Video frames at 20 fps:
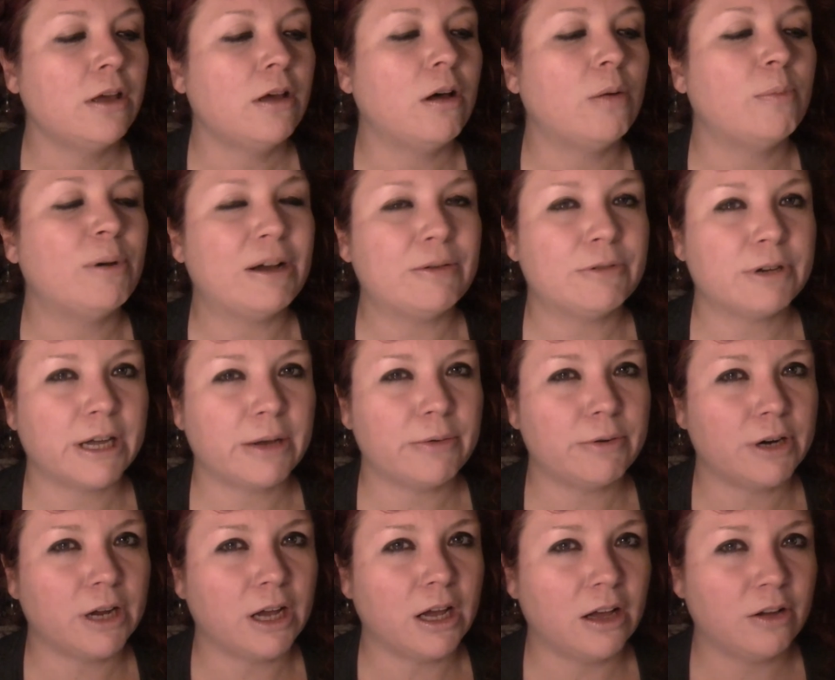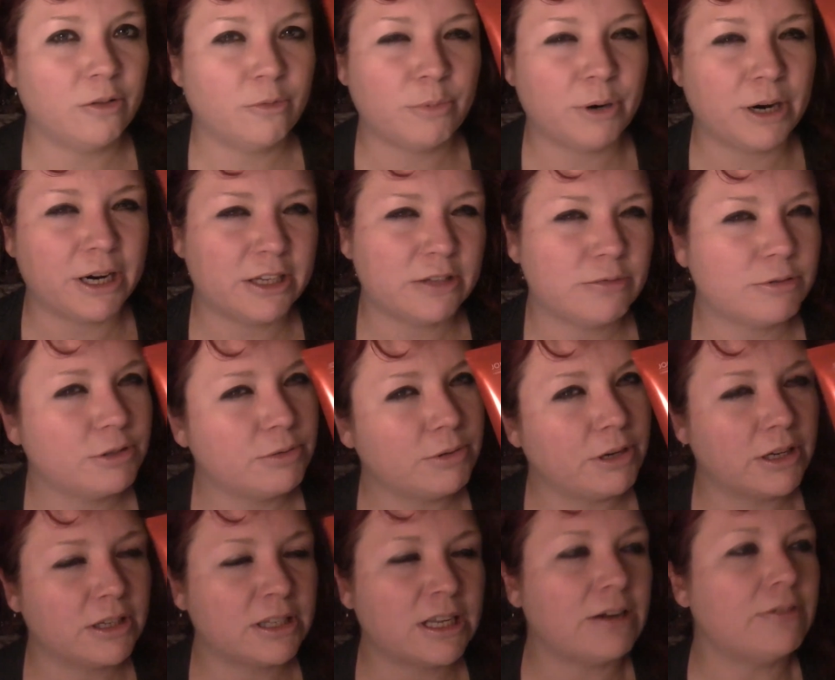or buy one get one half price, which
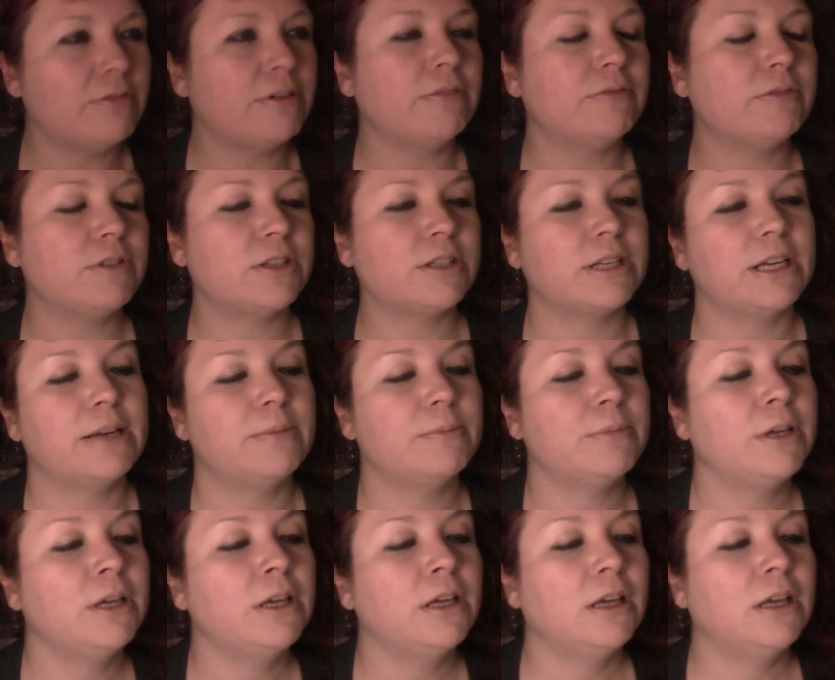works out around the same.